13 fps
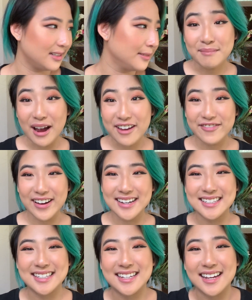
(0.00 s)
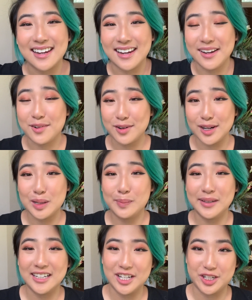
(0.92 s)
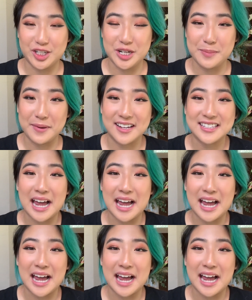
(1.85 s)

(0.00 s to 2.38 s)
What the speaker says: My face is getting incredibly itchy because